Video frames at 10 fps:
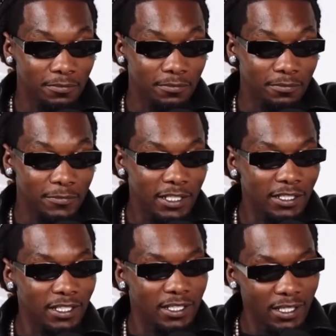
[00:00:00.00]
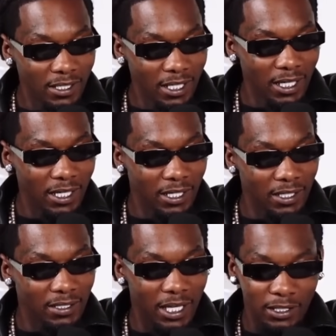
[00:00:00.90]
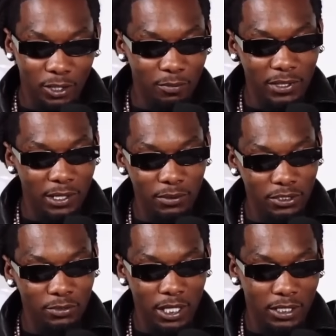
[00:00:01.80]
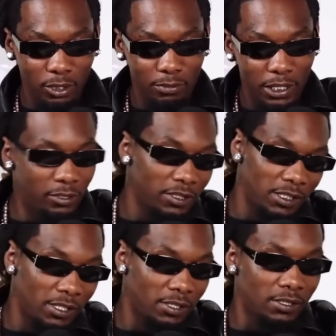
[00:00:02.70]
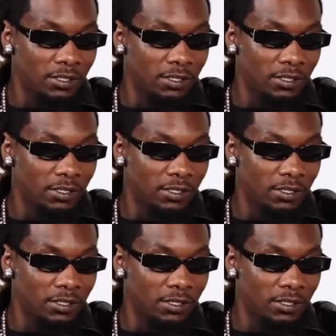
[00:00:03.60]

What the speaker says: It's a good thing. Like, don't play with you. Like, don't play with sis.